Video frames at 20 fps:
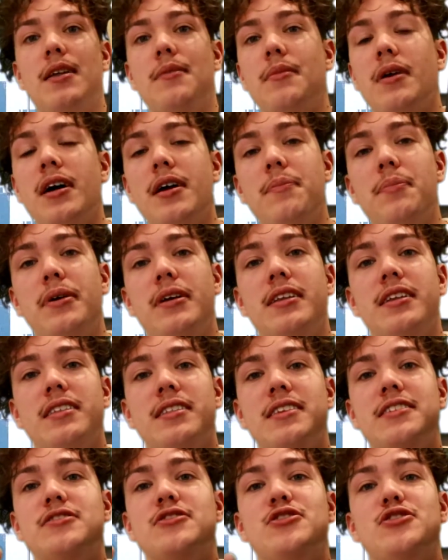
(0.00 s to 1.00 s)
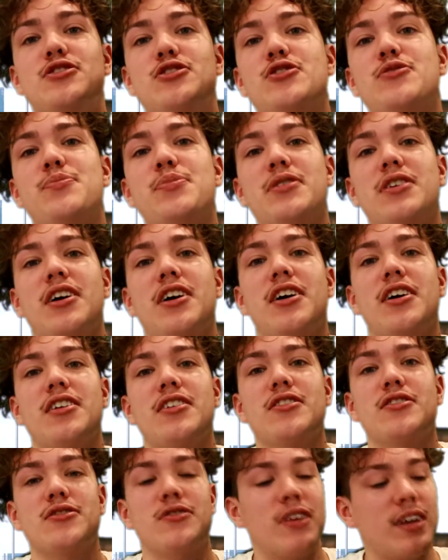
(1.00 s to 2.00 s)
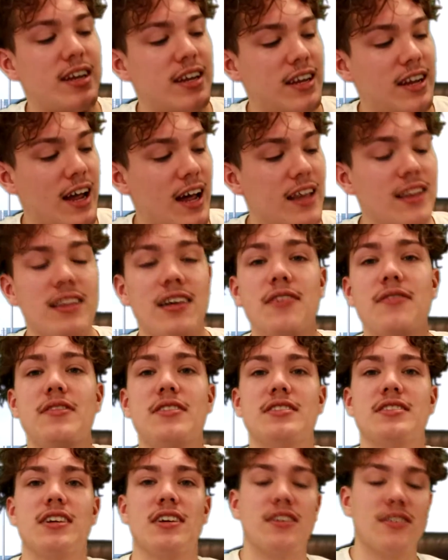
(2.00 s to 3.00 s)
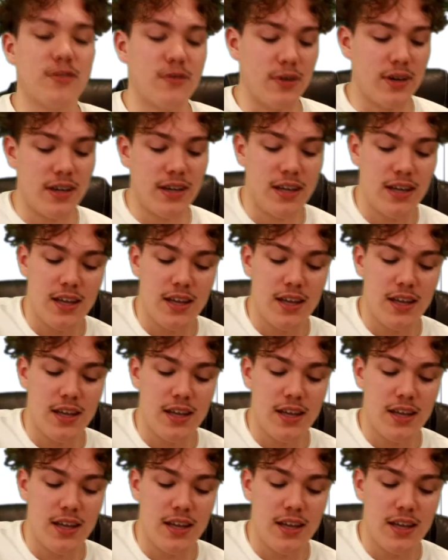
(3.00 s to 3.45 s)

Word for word: In my opinion, these are super underrated. I love this colorway.